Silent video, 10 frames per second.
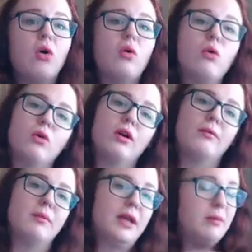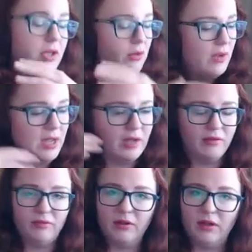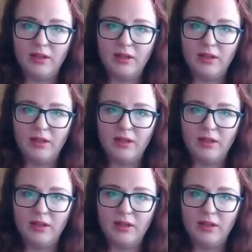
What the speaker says: or maybe you have a